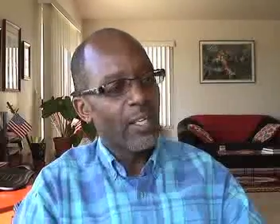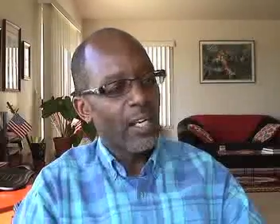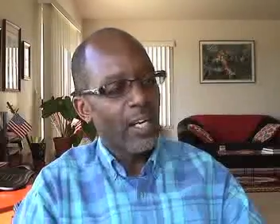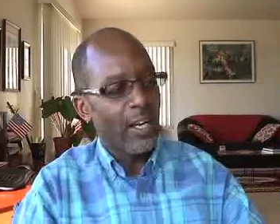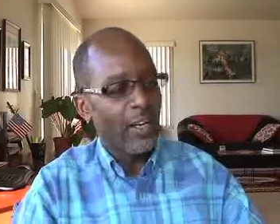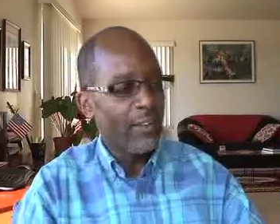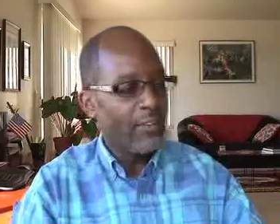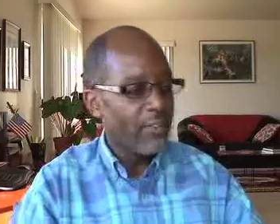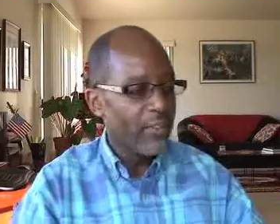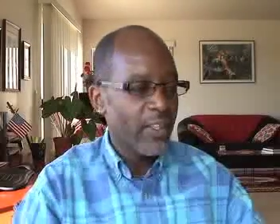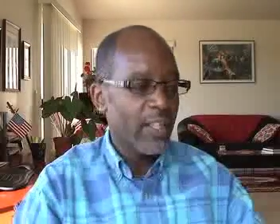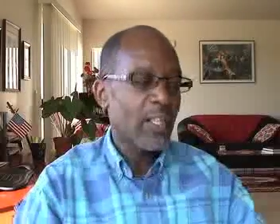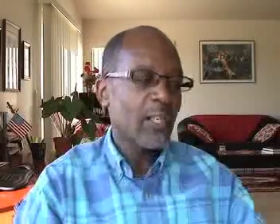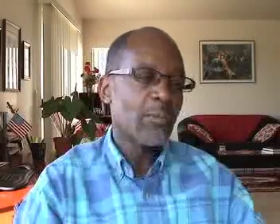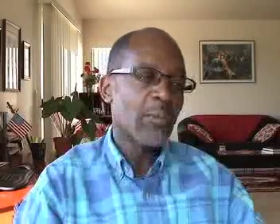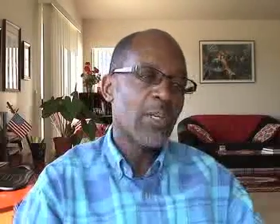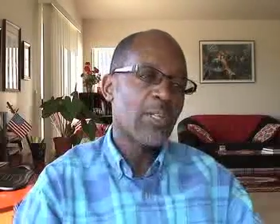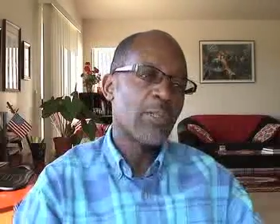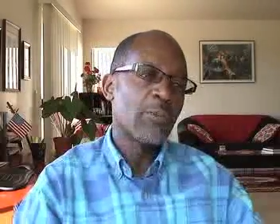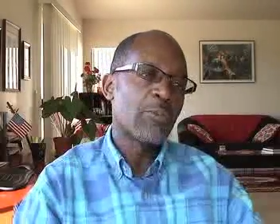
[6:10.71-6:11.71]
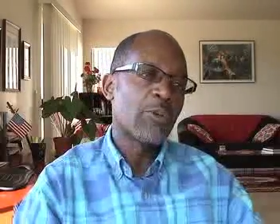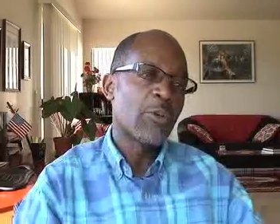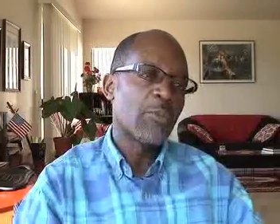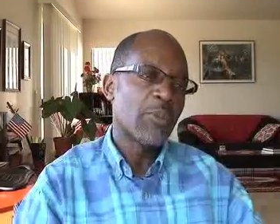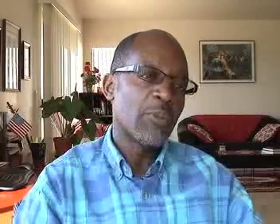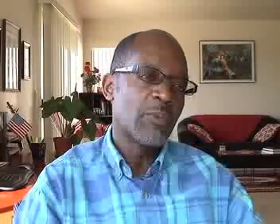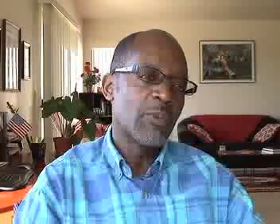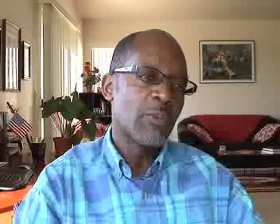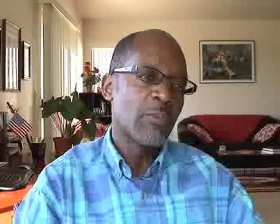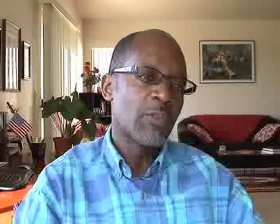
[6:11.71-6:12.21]
I think about
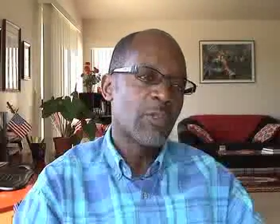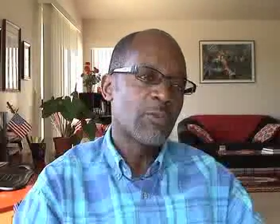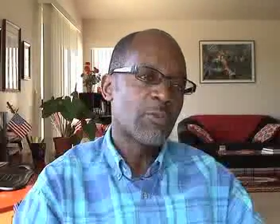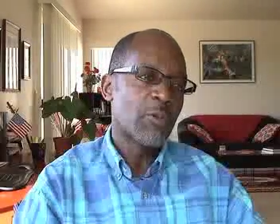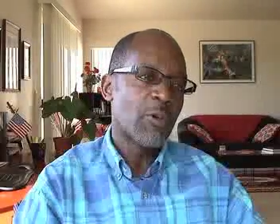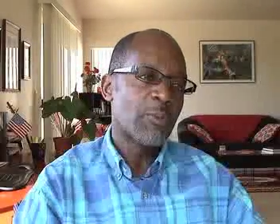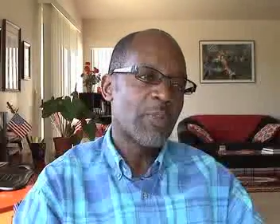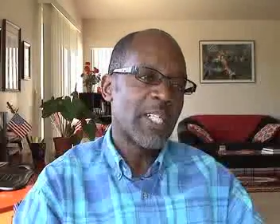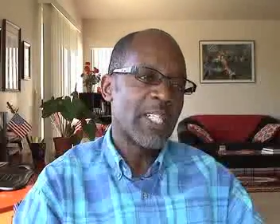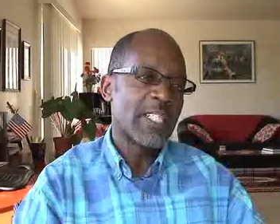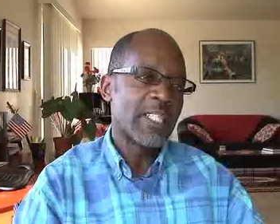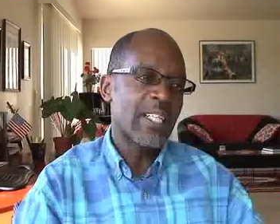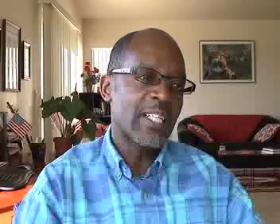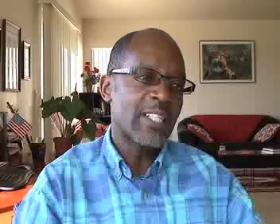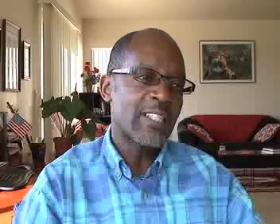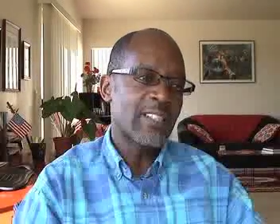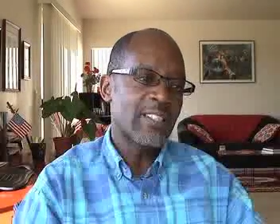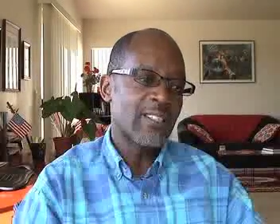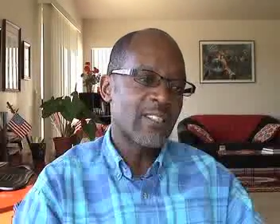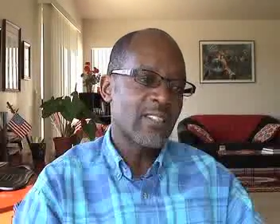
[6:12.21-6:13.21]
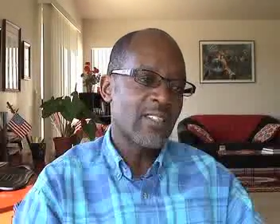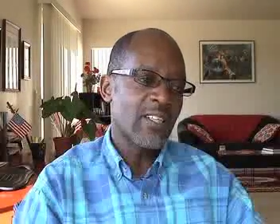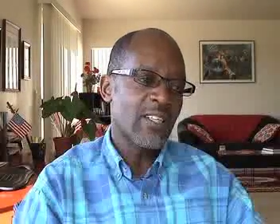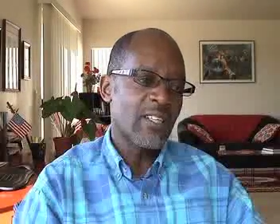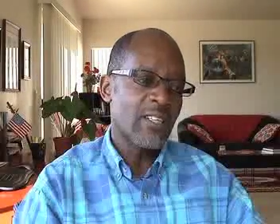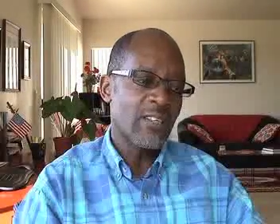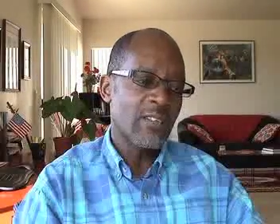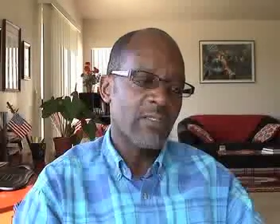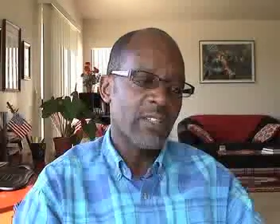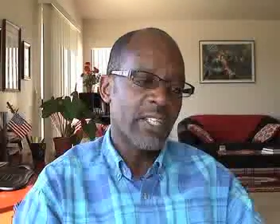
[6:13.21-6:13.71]
the most prominent case,
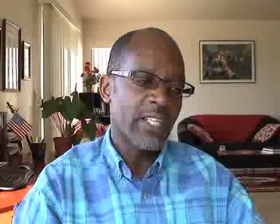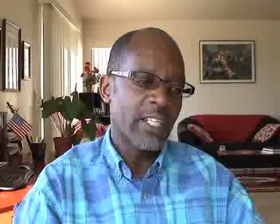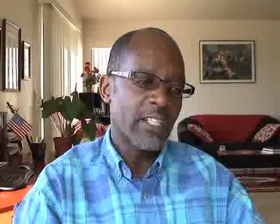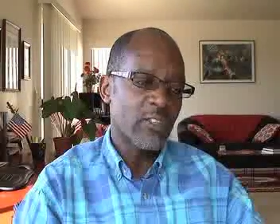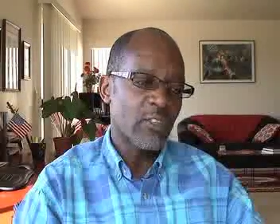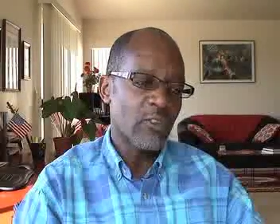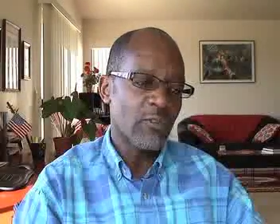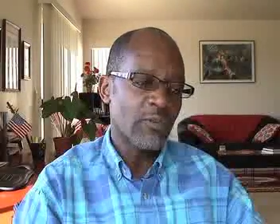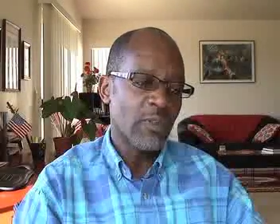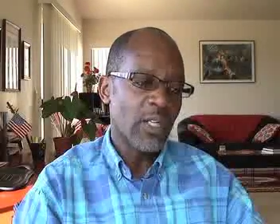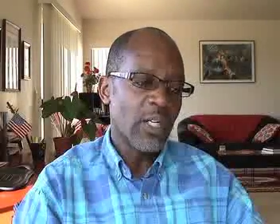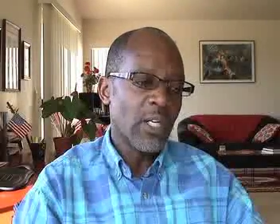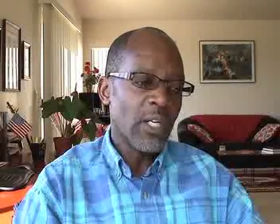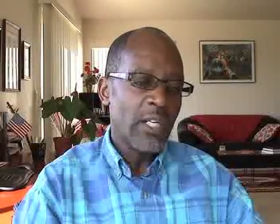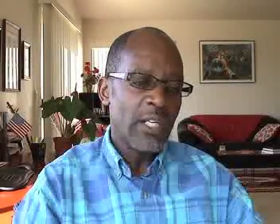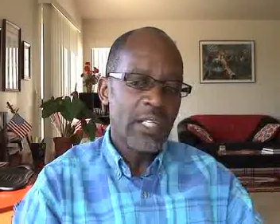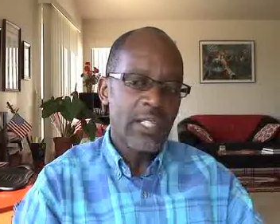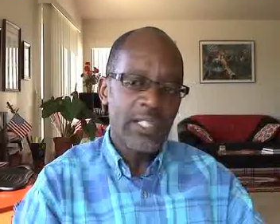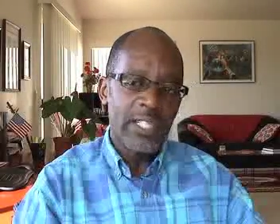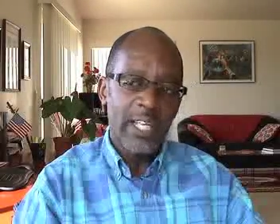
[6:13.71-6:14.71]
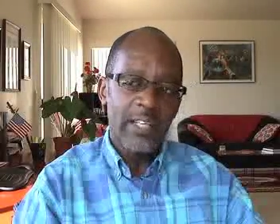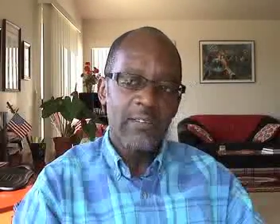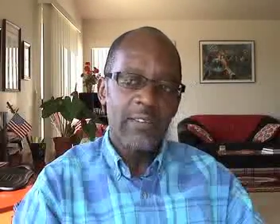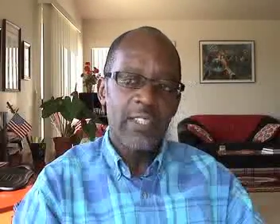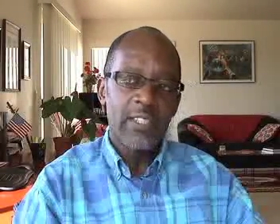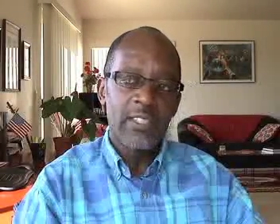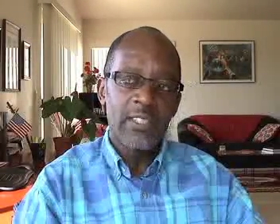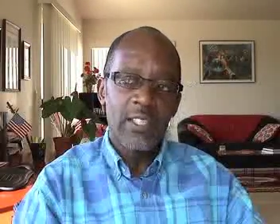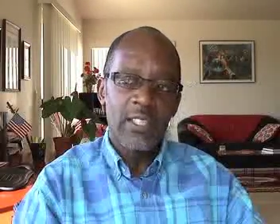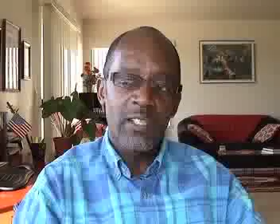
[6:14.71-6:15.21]
the case of
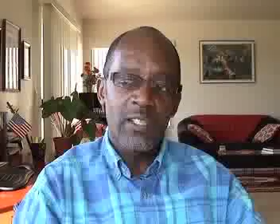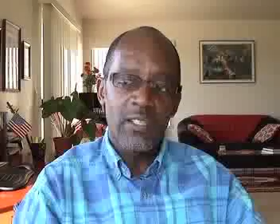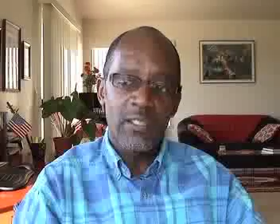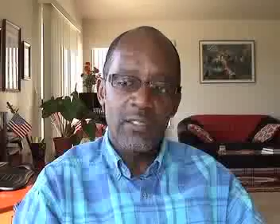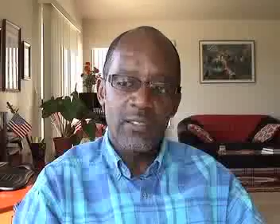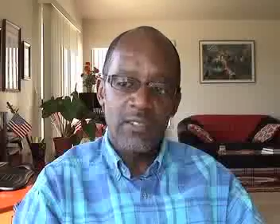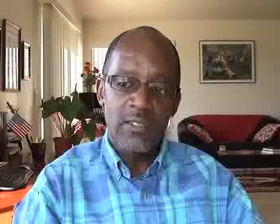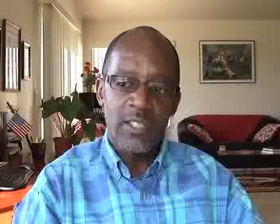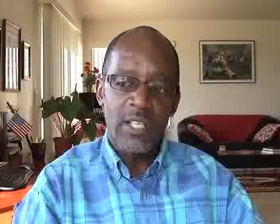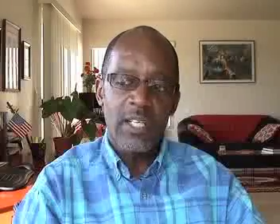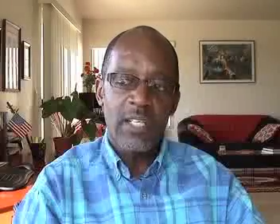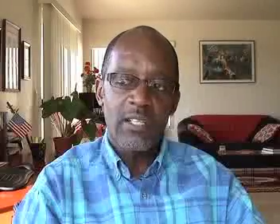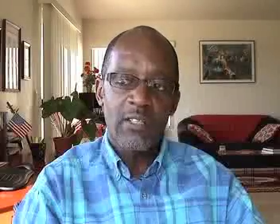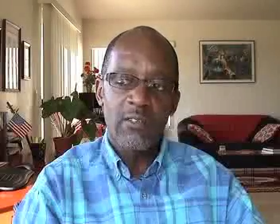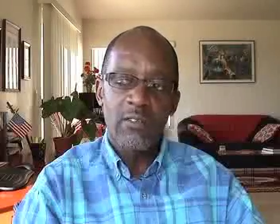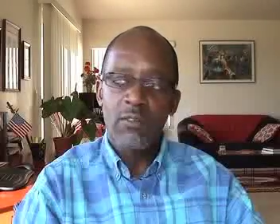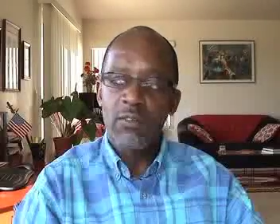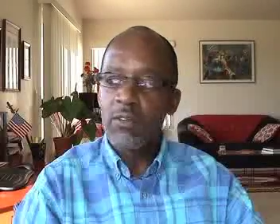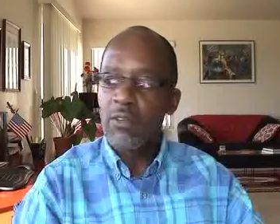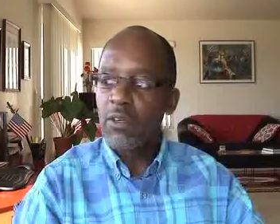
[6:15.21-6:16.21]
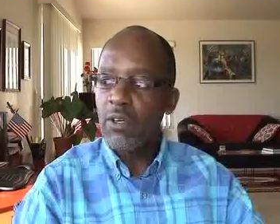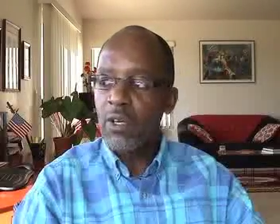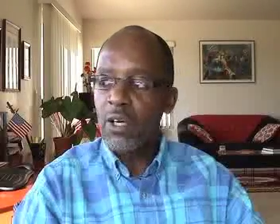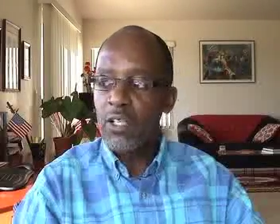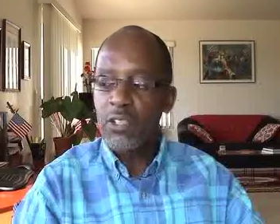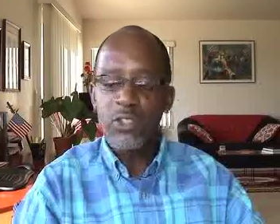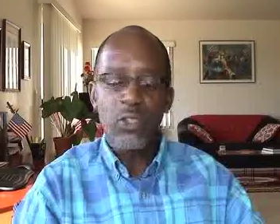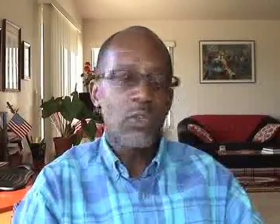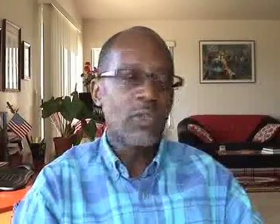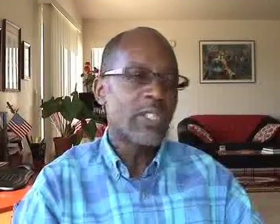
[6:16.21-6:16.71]
David's son
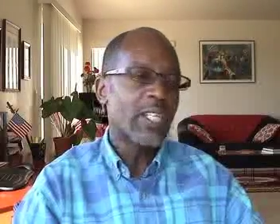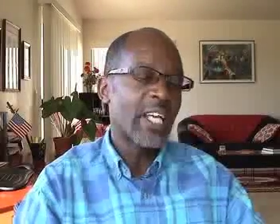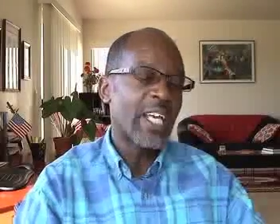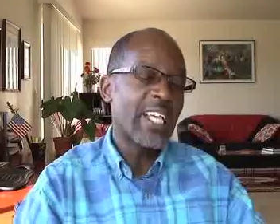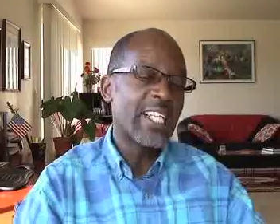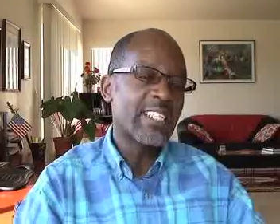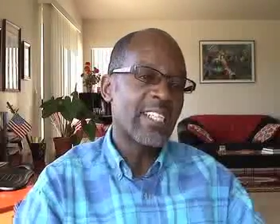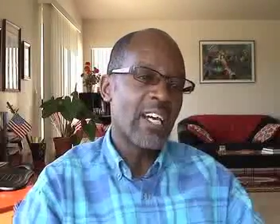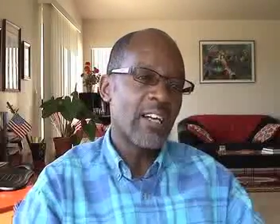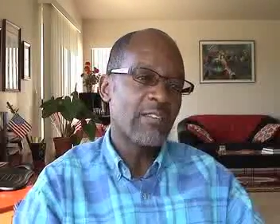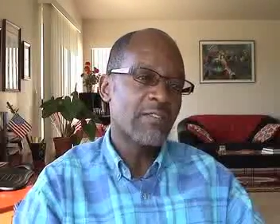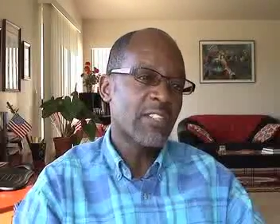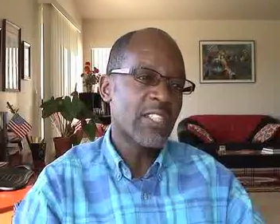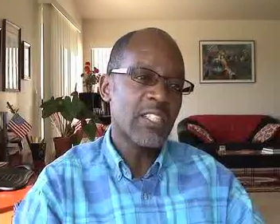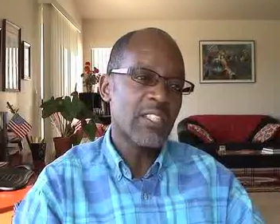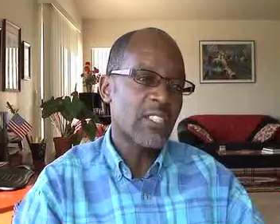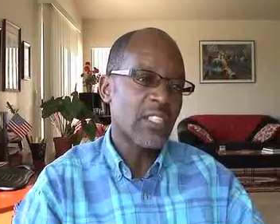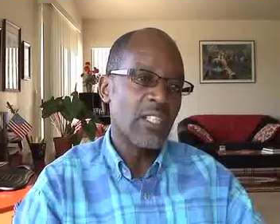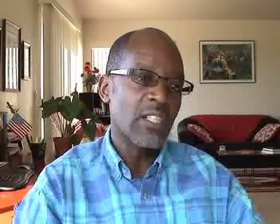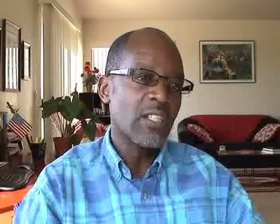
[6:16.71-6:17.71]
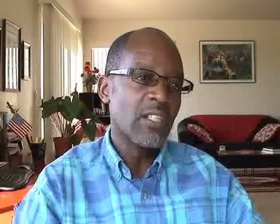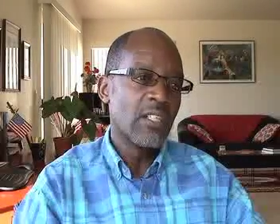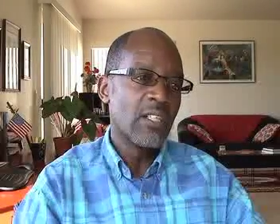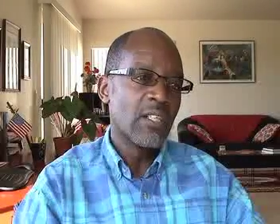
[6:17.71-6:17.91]
assaulting his half-sister.